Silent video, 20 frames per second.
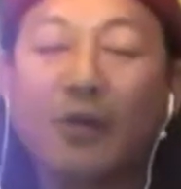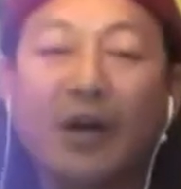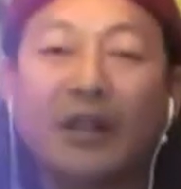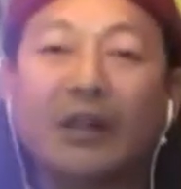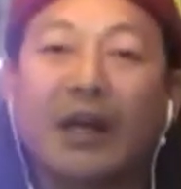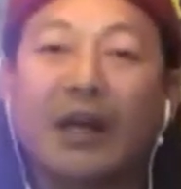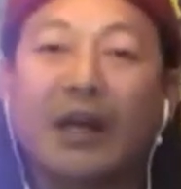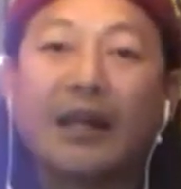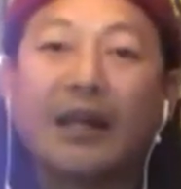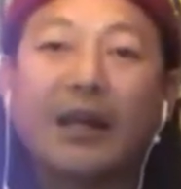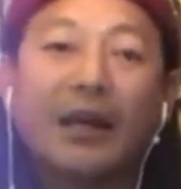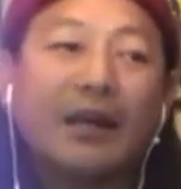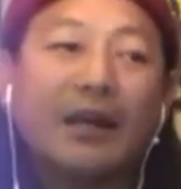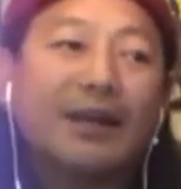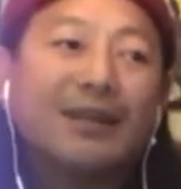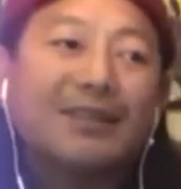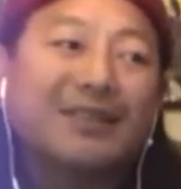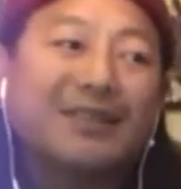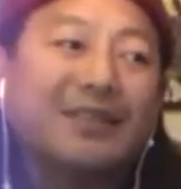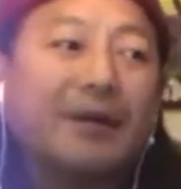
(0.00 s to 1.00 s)
Like
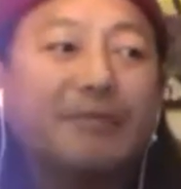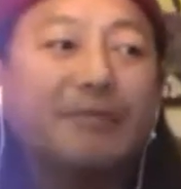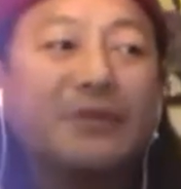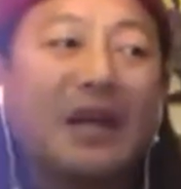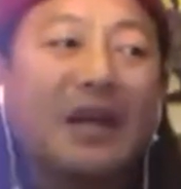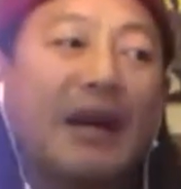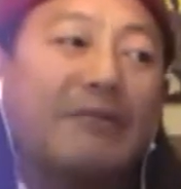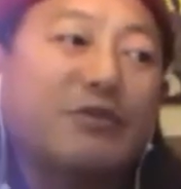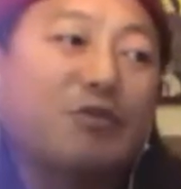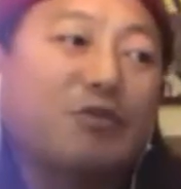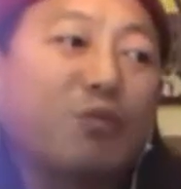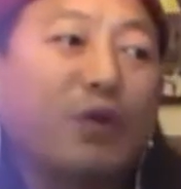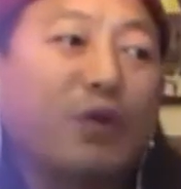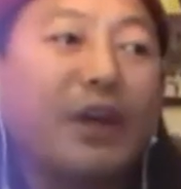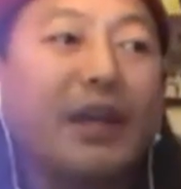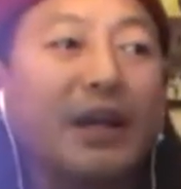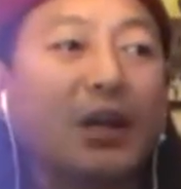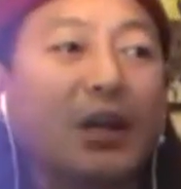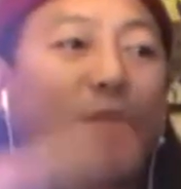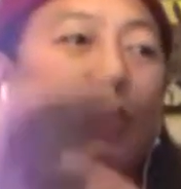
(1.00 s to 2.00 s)
sometimes
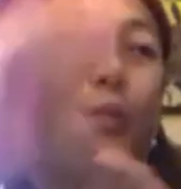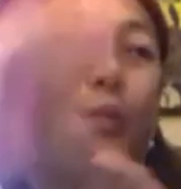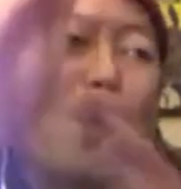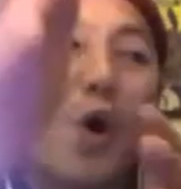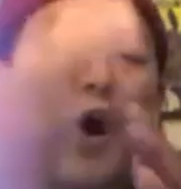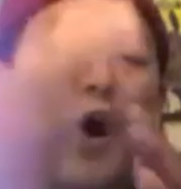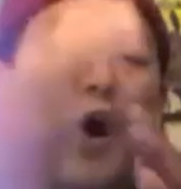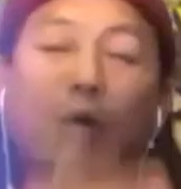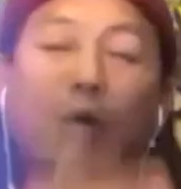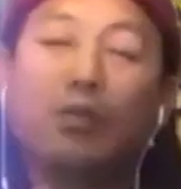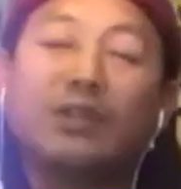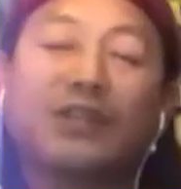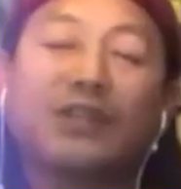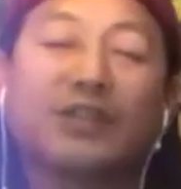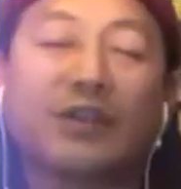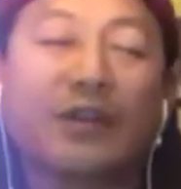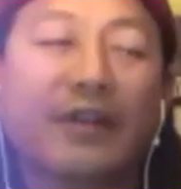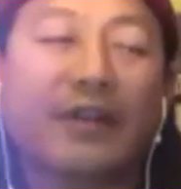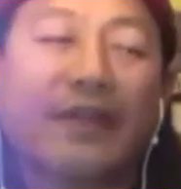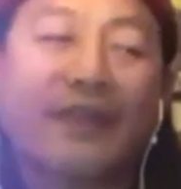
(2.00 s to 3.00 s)
we hit a wall with
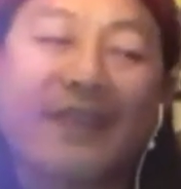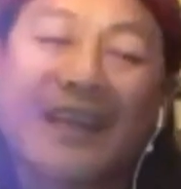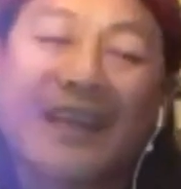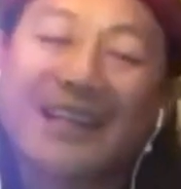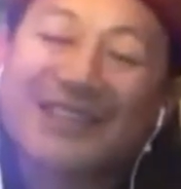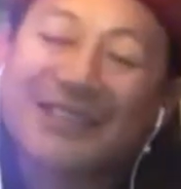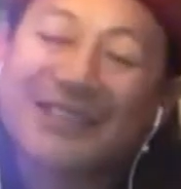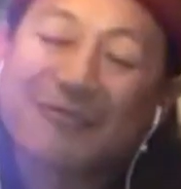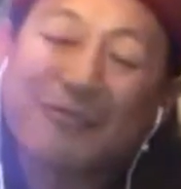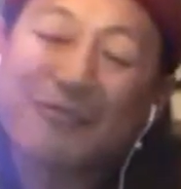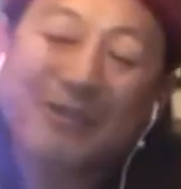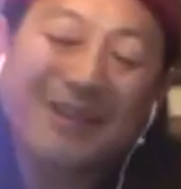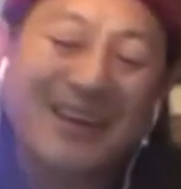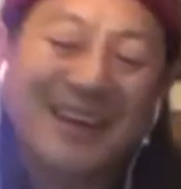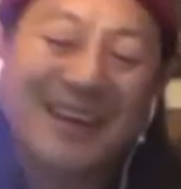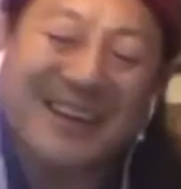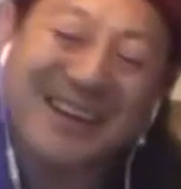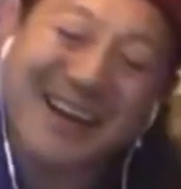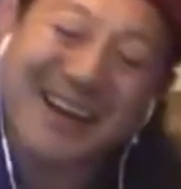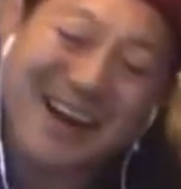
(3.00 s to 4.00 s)
certain things and we're
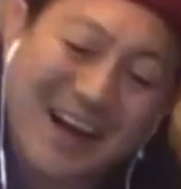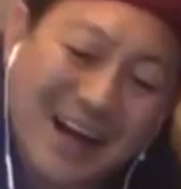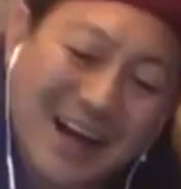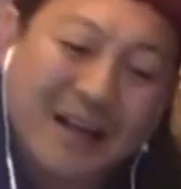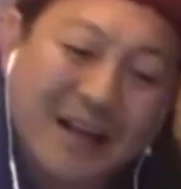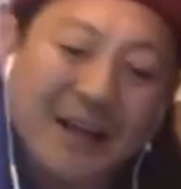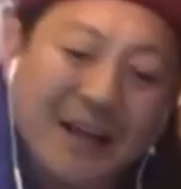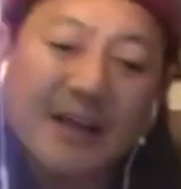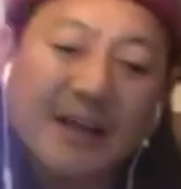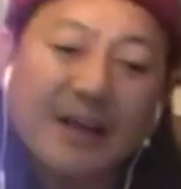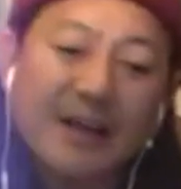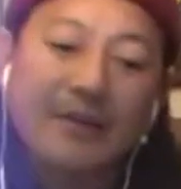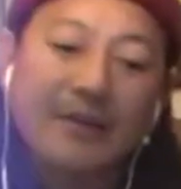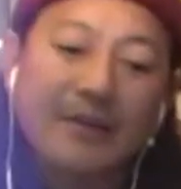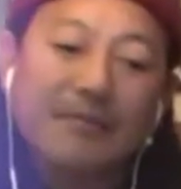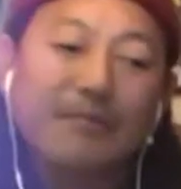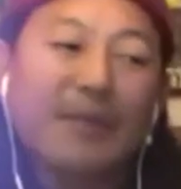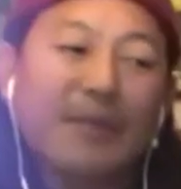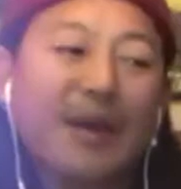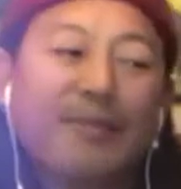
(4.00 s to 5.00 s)
like,
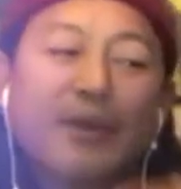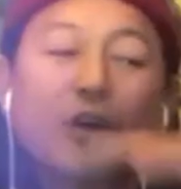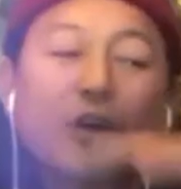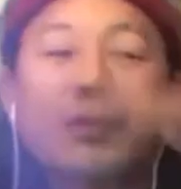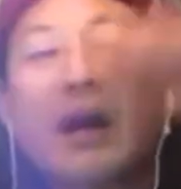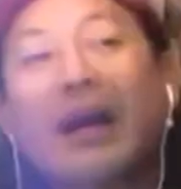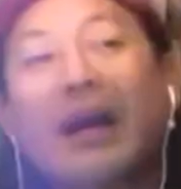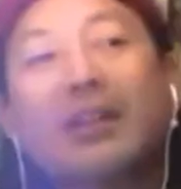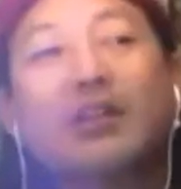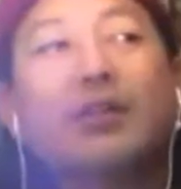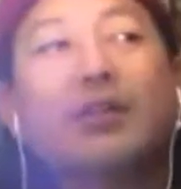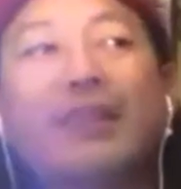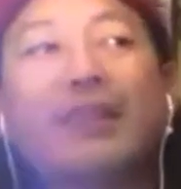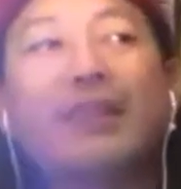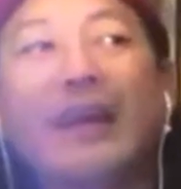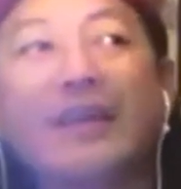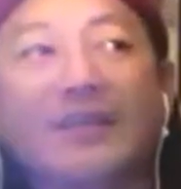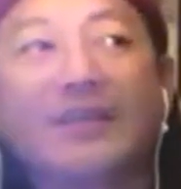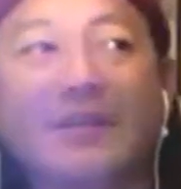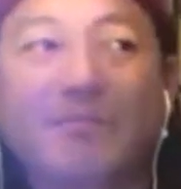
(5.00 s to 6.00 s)
maybe you got
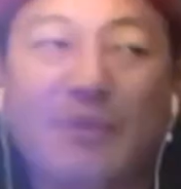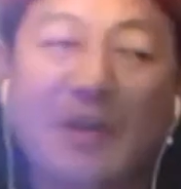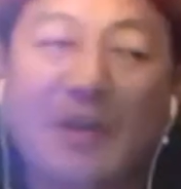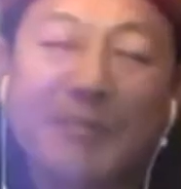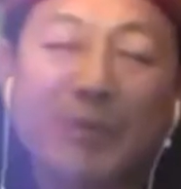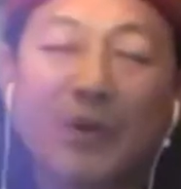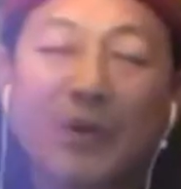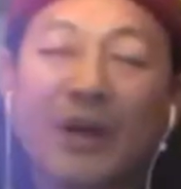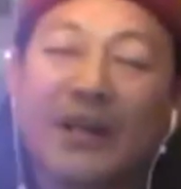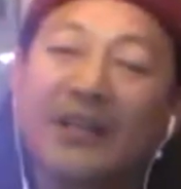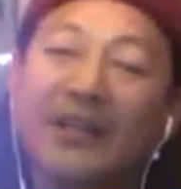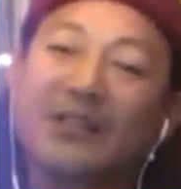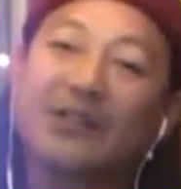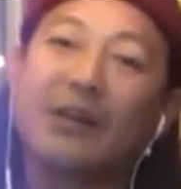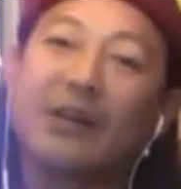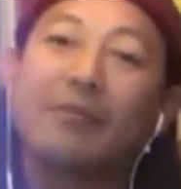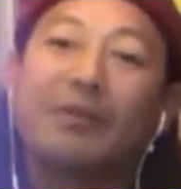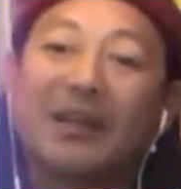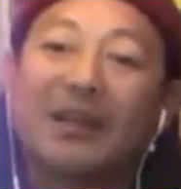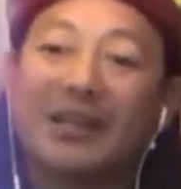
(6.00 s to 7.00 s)
2,000 people on
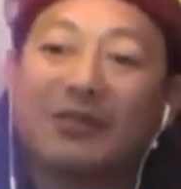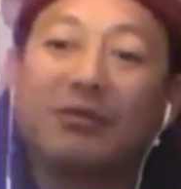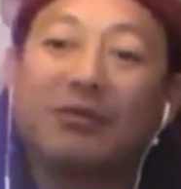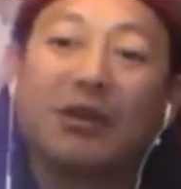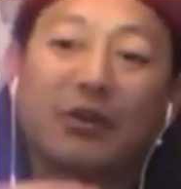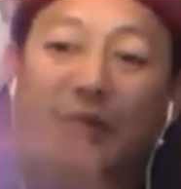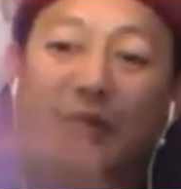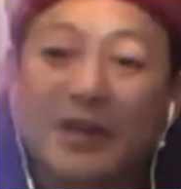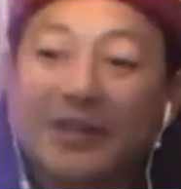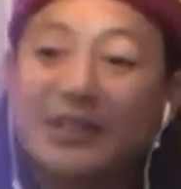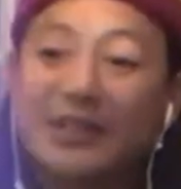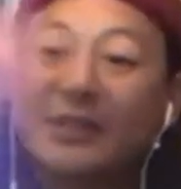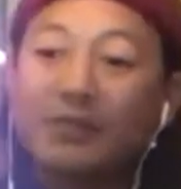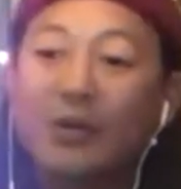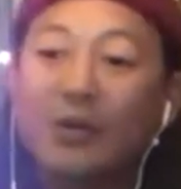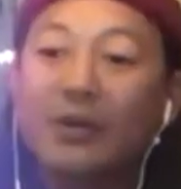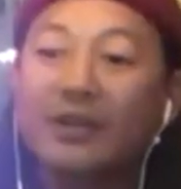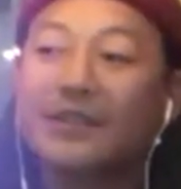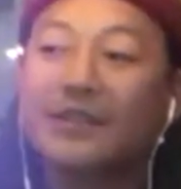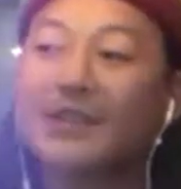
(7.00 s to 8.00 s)
Instagram, but guess what? Crazy
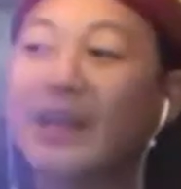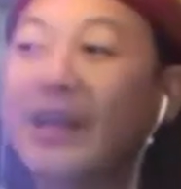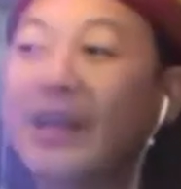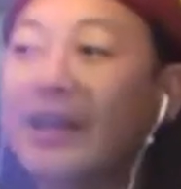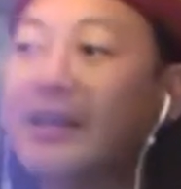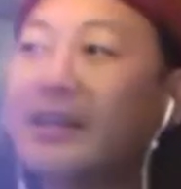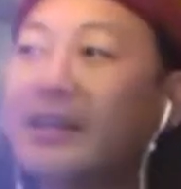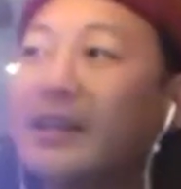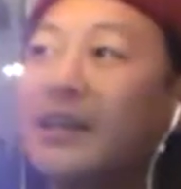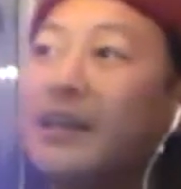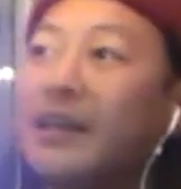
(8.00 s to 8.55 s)
Woke as an entity